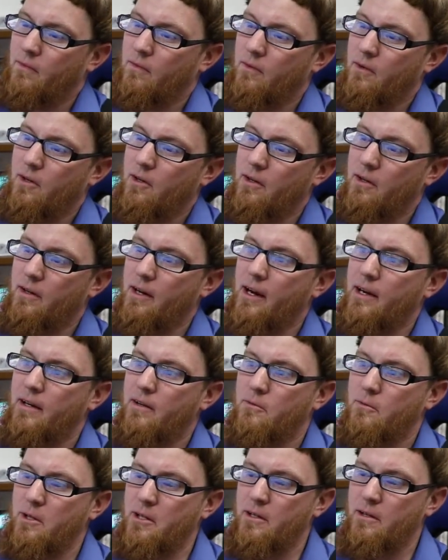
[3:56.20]
Here at
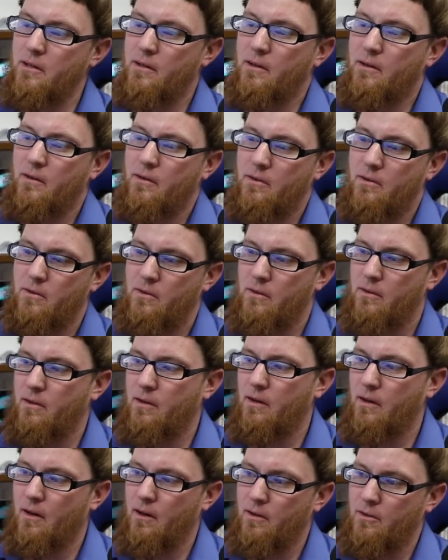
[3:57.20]
DYNA, we,
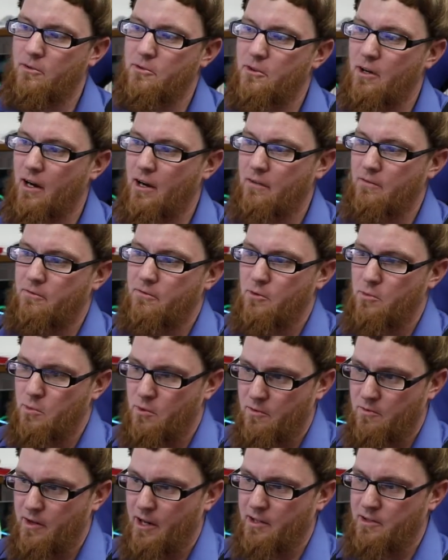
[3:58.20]
in our strive for
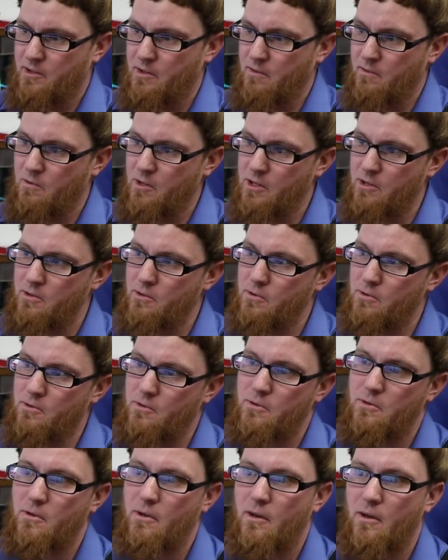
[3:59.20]
perfection, we
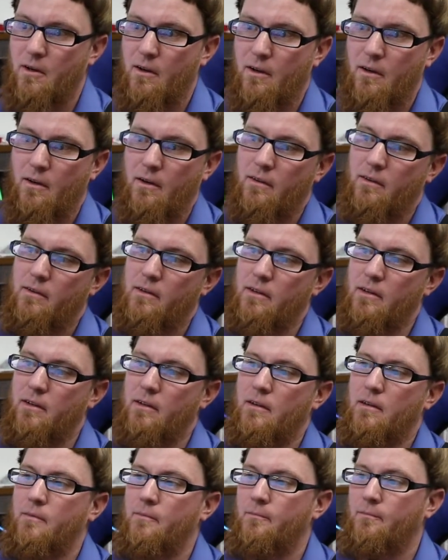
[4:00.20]
use
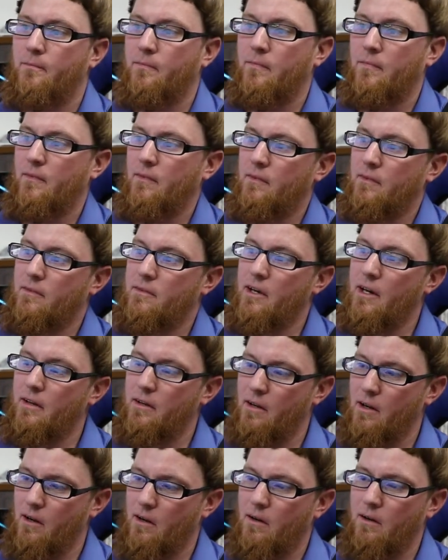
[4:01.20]
the
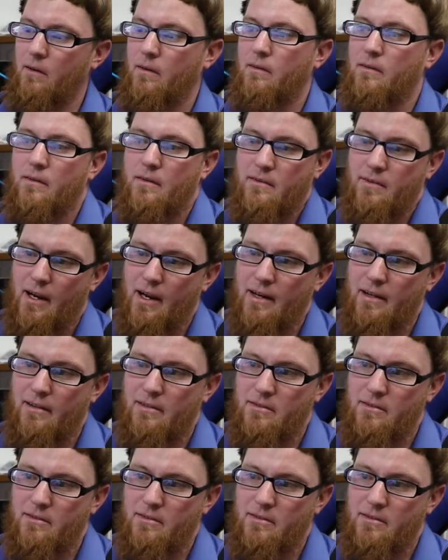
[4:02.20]
state-of-the-art design